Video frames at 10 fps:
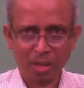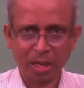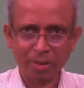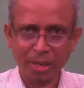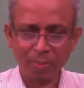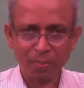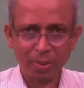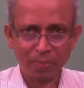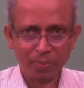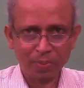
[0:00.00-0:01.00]
And the
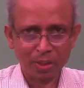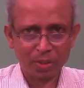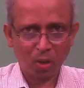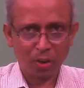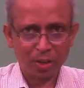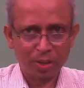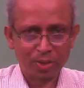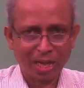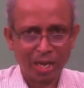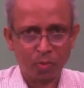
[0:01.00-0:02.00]
MMF is not a
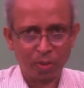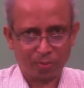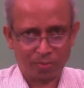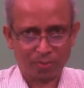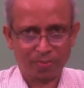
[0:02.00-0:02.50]
sine wave.